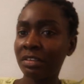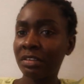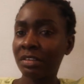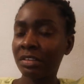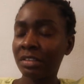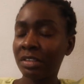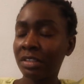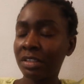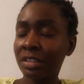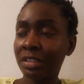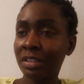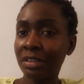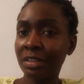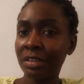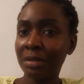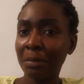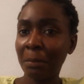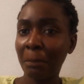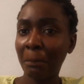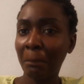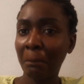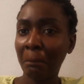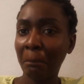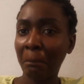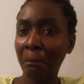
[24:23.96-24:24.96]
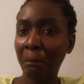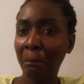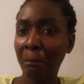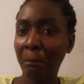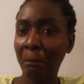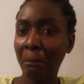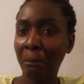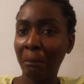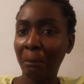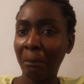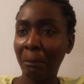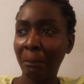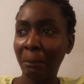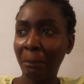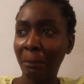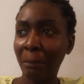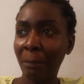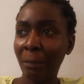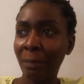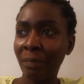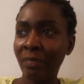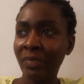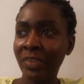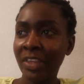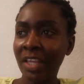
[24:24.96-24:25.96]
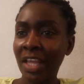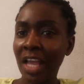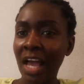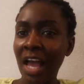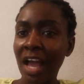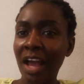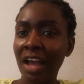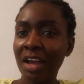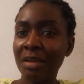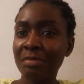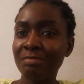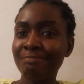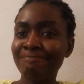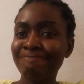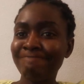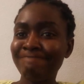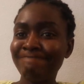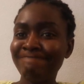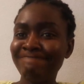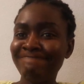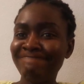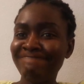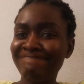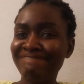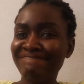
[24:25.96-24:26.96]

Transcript: No one is speaking in this clip.